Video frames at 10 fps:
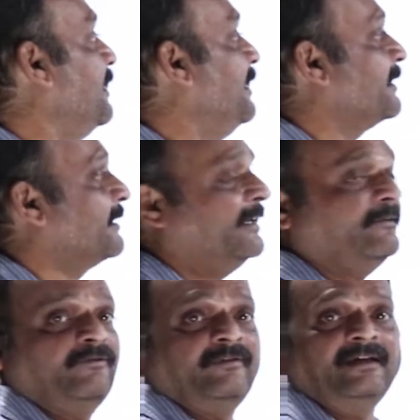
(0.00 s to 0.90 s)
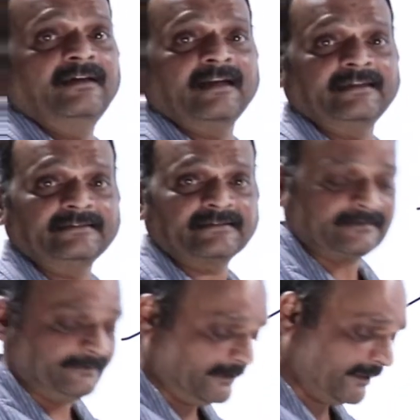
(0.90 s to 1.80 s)
electric field lines,
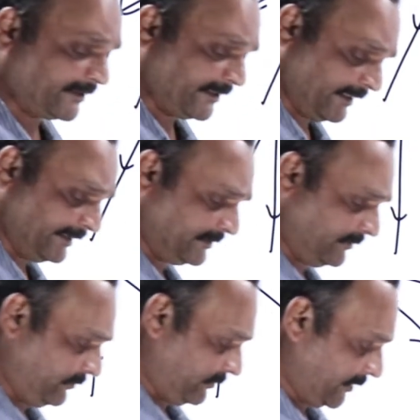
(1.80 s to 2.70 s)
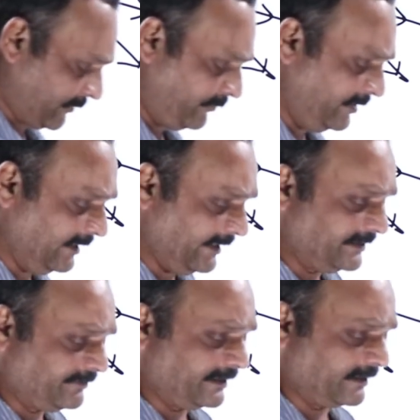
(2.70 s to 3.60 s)
electric lines of force or field
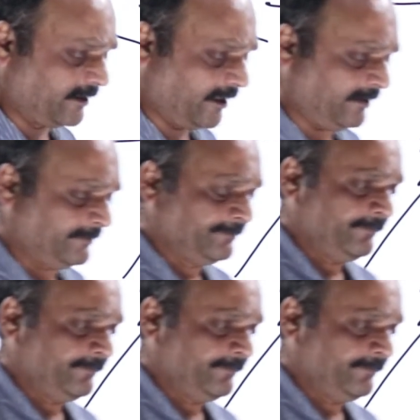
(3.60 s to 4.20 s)
lines we can call.